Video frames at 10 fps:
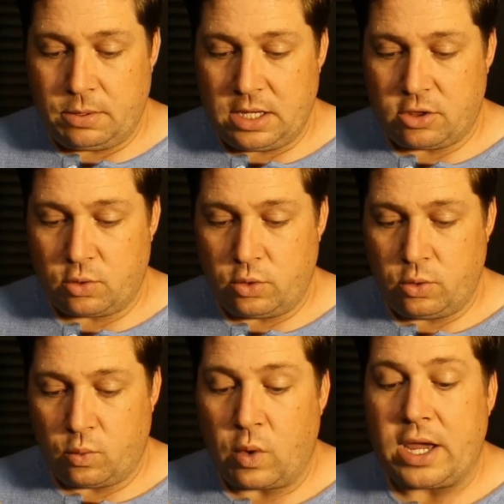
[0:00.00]
would be
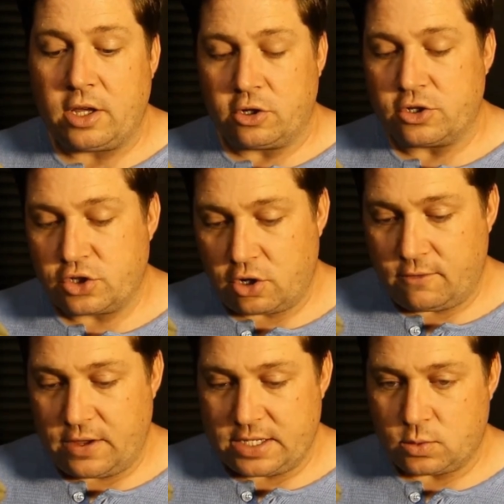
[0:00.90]
through regular
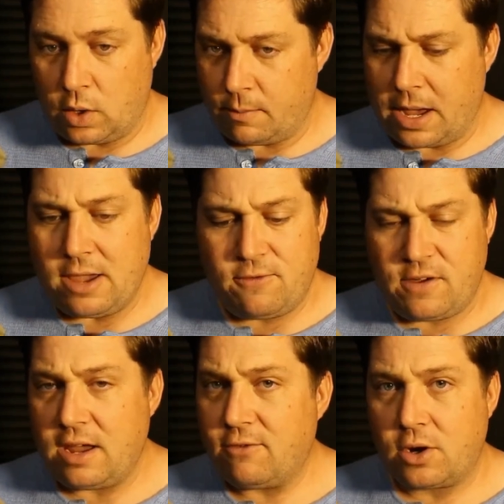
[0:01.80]
surveys. One of my
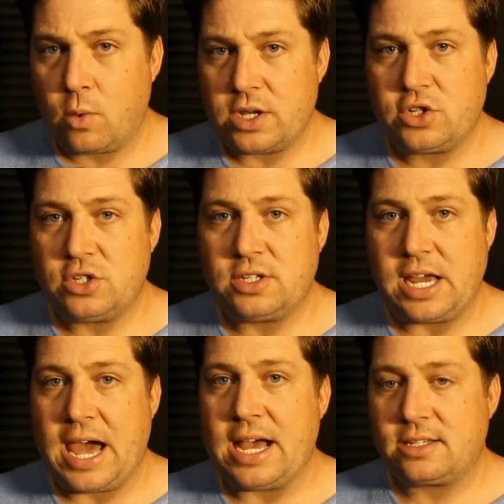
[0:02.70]
favorite questions
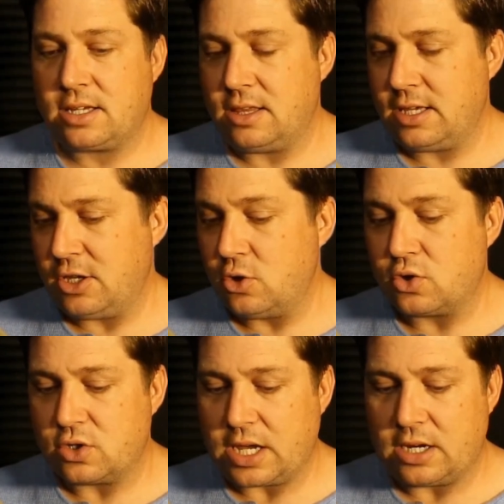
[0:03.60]
to ask in the
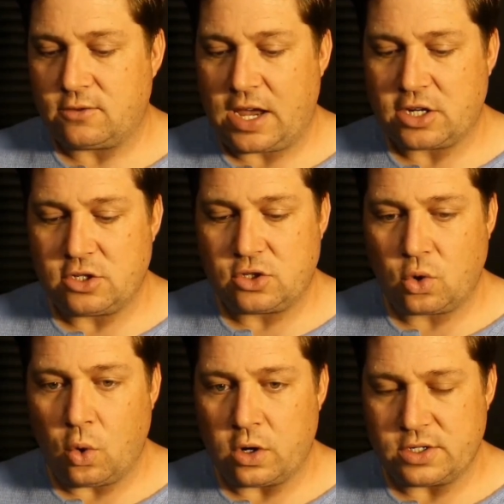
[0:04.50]
user satisfaction
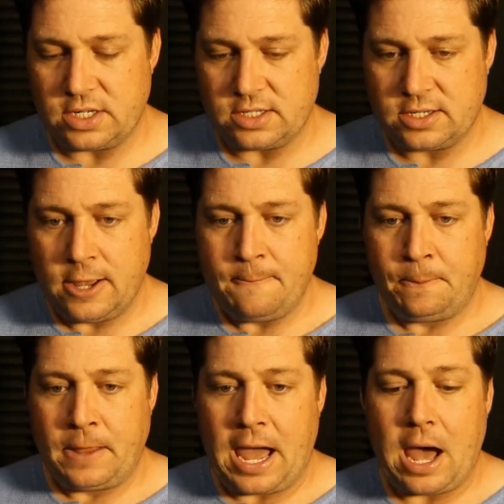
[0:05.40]
scores is,
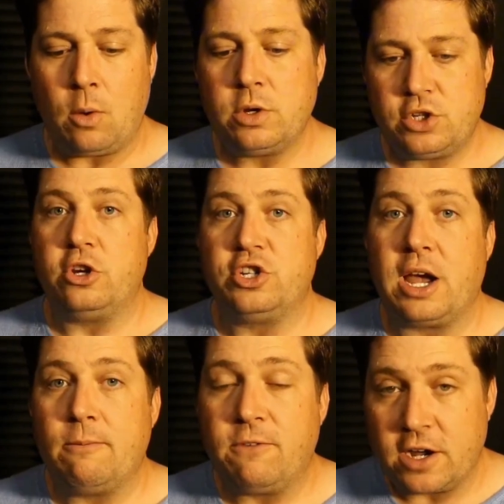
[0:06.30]
how would your
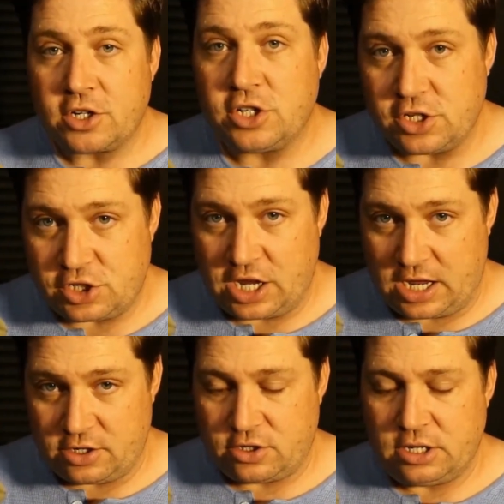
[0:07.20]
job function
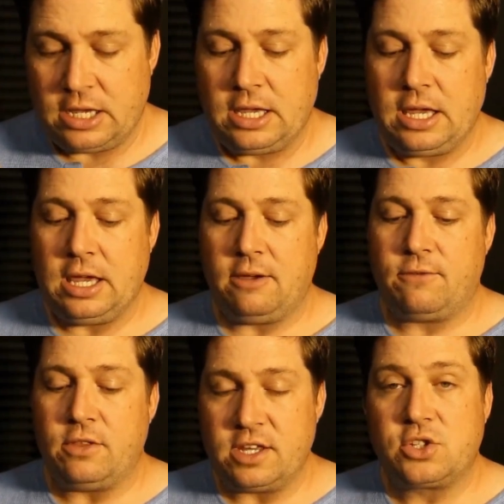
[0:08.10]
change
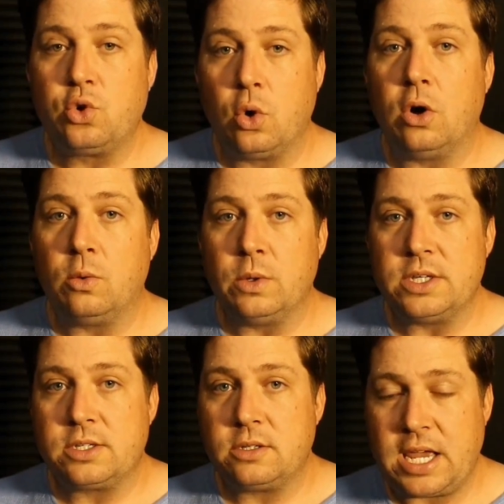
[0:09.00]
if this tool
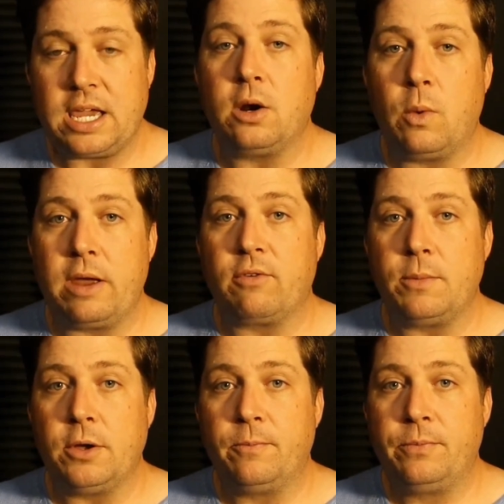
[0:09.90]
was taken away
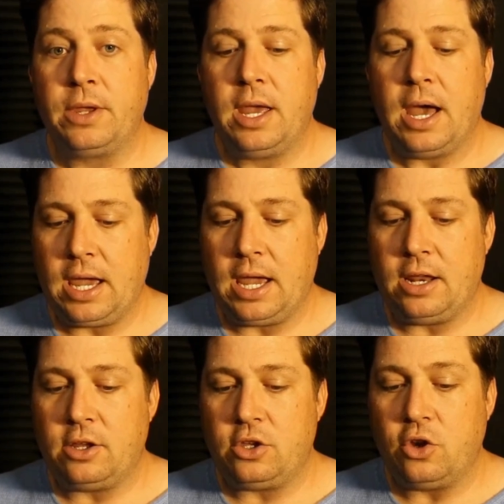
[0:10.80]
from you?
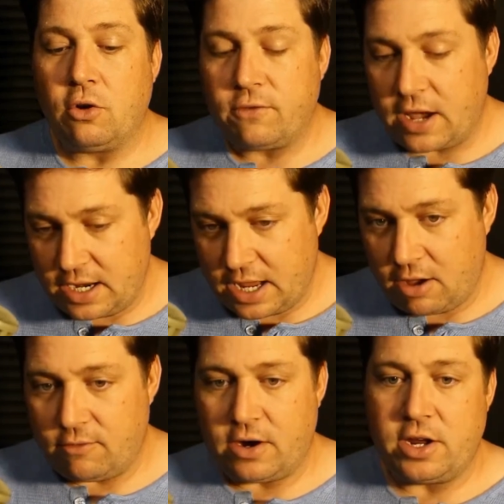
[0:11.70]
And you'll find
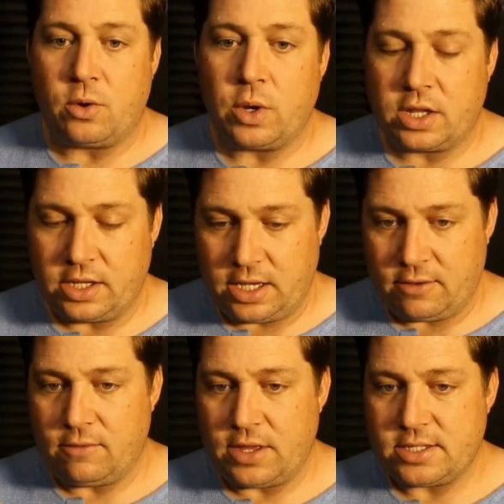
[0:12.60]
out very quickly
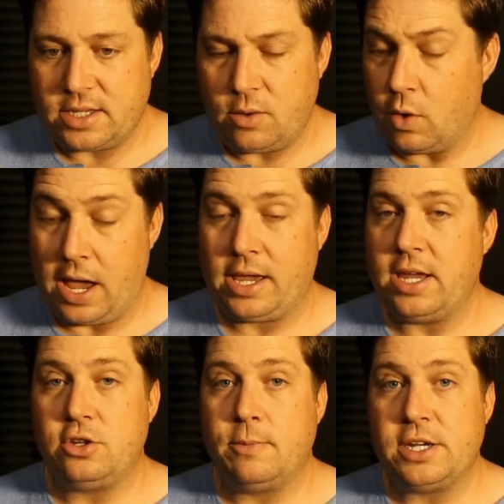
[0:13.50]
if they say, well, I
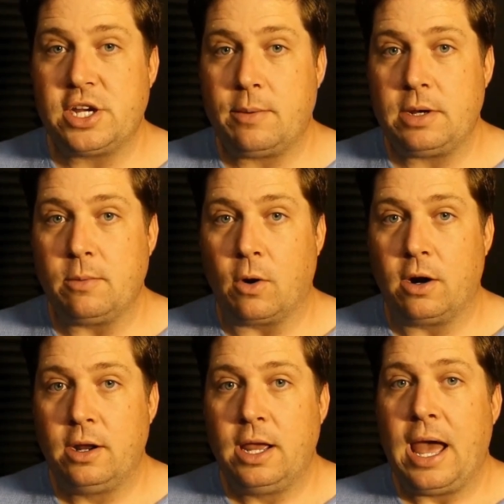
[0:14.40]
can't do my job
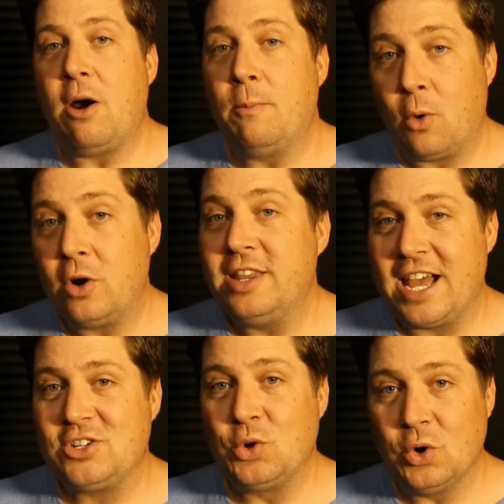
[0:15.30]
anymore, how important
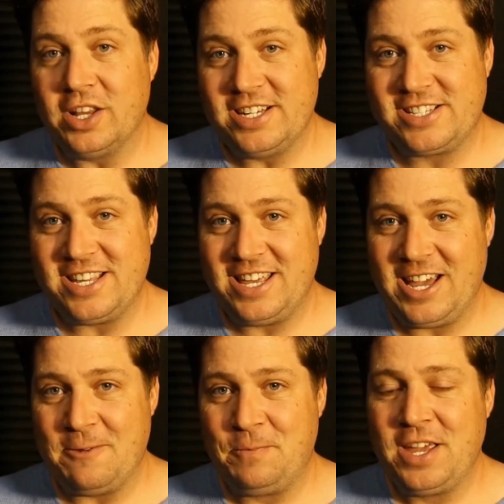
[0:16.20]
that tool is to
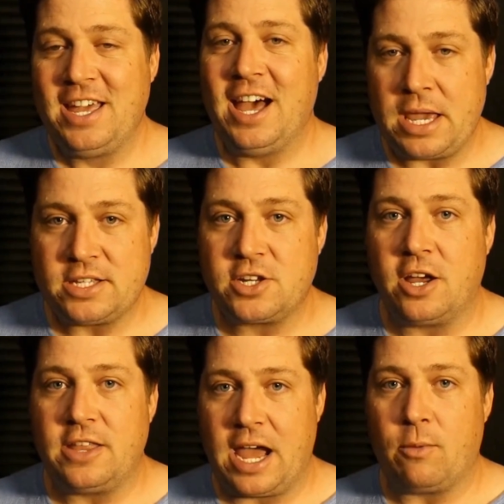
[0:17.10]
them based
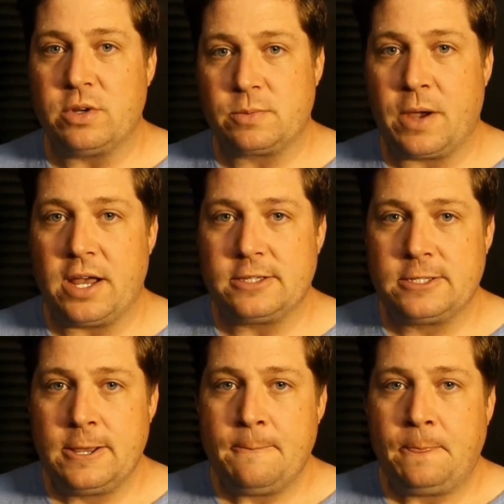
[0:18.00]
on that
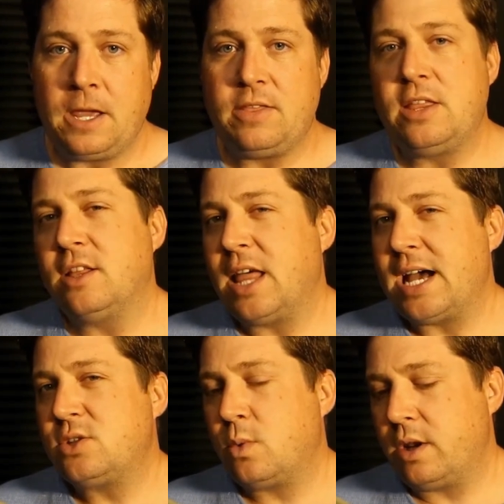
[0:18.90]
response. And then the
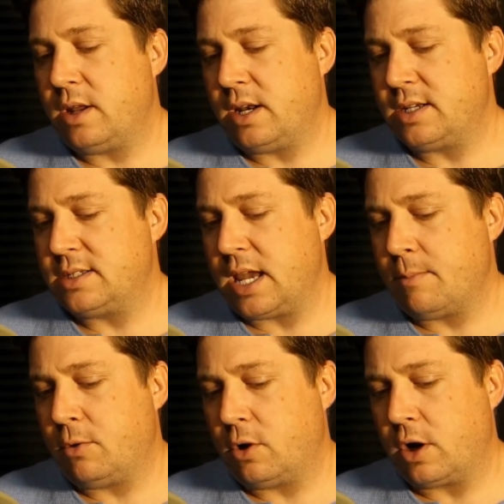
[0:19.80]
last one, an
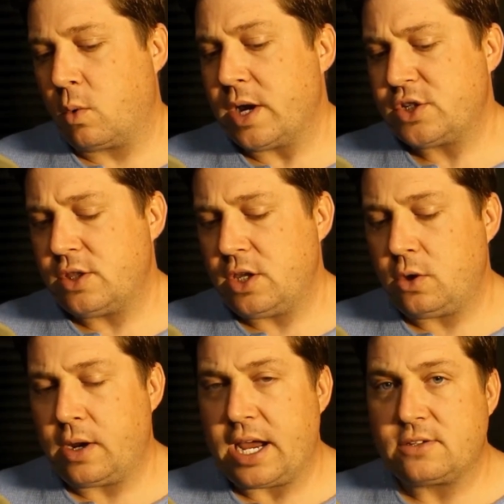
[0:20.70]
example or a question that
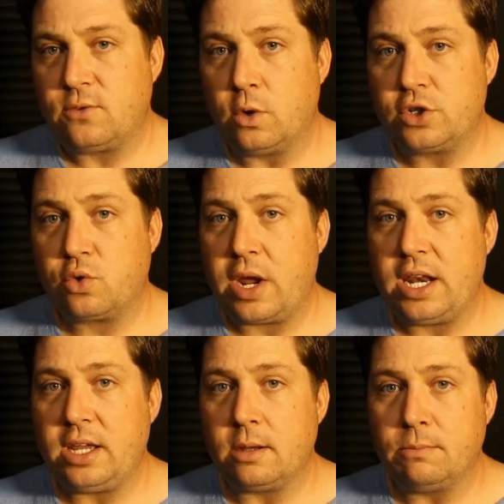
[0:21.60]
you can ask for
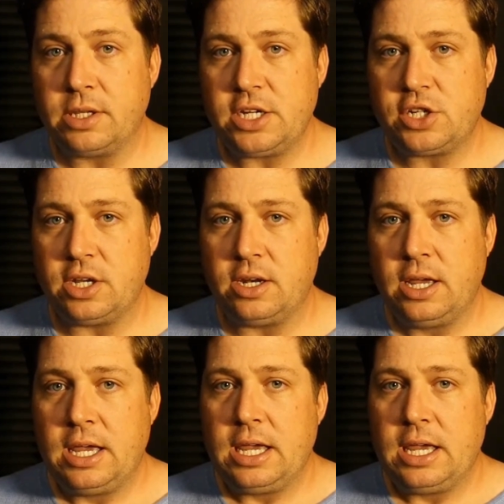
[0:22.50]
training completion